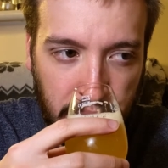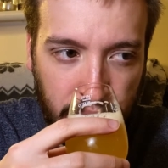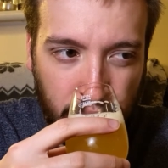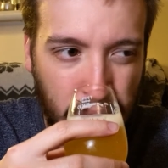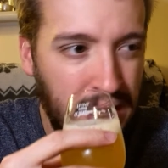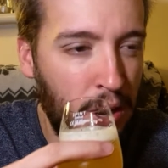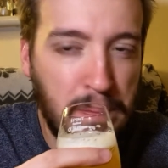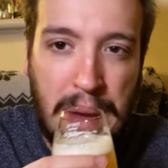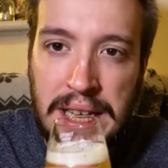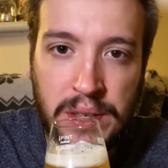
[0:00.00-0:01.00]
want to say like
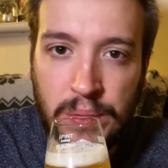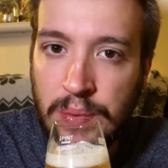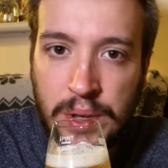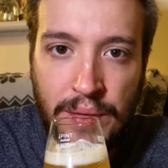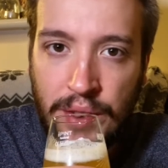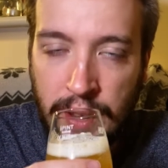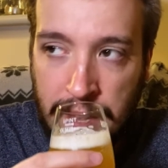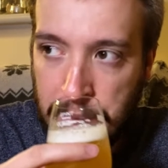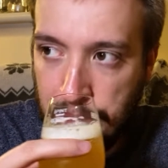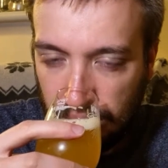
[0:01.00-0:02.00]
basil or something like that.